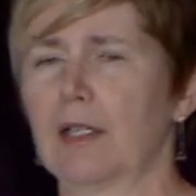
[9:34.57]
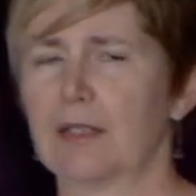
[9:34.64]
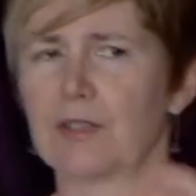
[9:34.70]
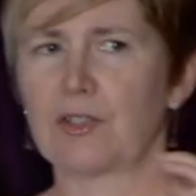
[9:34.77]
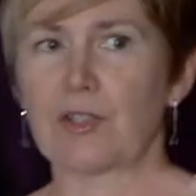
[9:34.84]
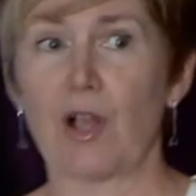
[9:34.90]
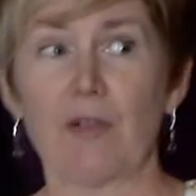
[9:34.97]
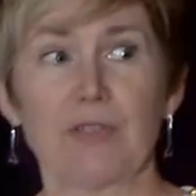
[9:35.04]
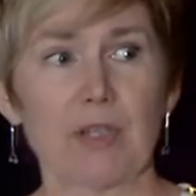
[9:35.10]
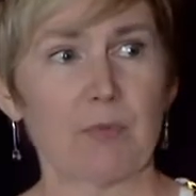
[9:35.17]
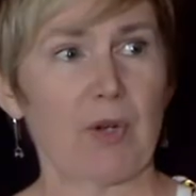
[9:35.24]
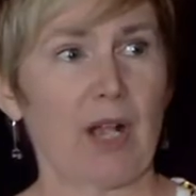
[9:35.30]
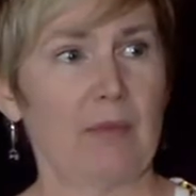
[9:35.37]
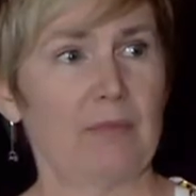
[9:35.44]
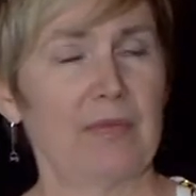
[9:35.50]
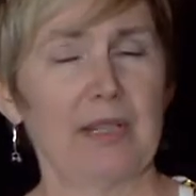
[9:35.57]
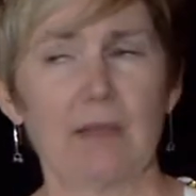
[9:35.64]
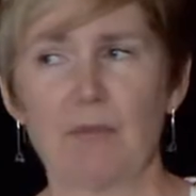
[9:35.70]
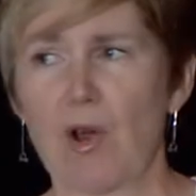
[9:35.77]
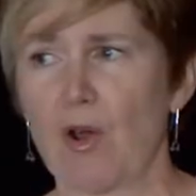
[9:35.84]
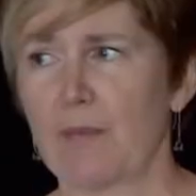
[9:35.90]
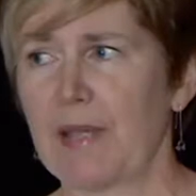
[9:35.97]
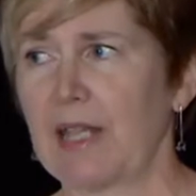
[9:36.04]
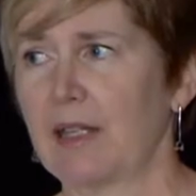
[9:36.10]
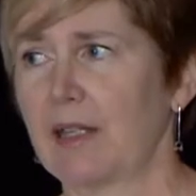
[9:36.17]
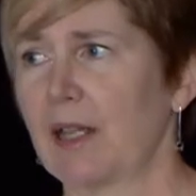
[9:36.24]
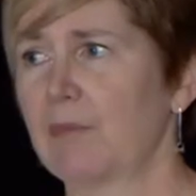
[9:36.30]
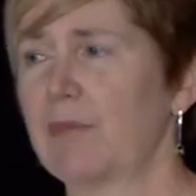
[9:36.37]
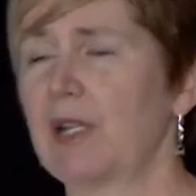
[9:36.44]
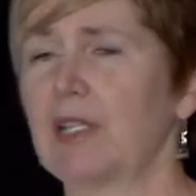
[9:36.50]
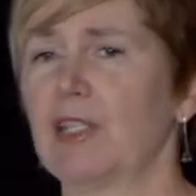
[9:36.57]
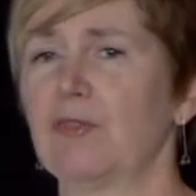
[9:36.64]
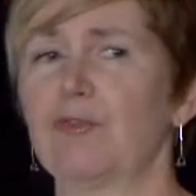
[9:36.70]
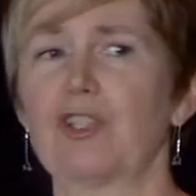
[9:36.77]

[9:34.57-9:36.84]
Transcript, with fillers: solves the problem in the moment, but you've